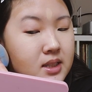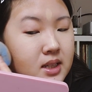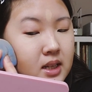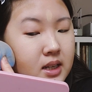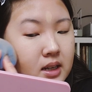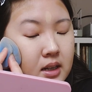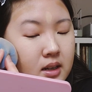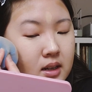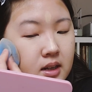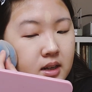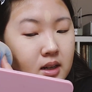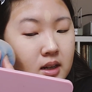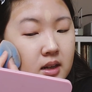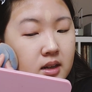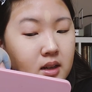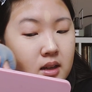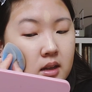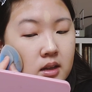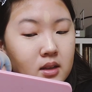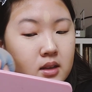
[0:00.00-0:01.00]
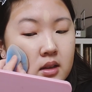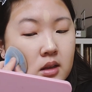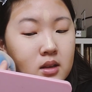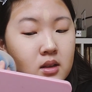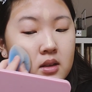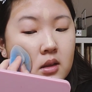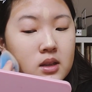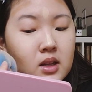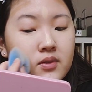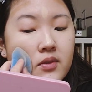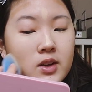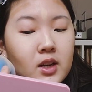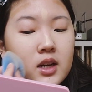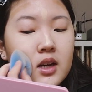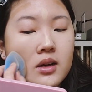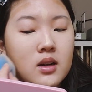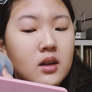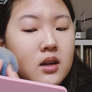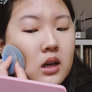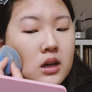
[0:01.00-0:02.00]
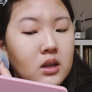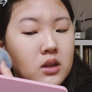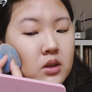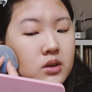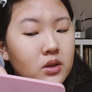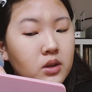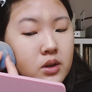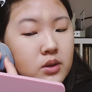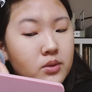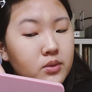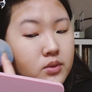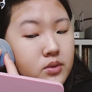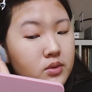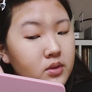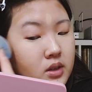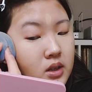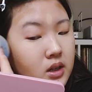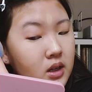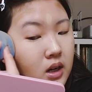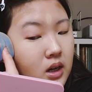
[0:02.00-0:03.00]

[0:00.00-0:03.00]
And living alone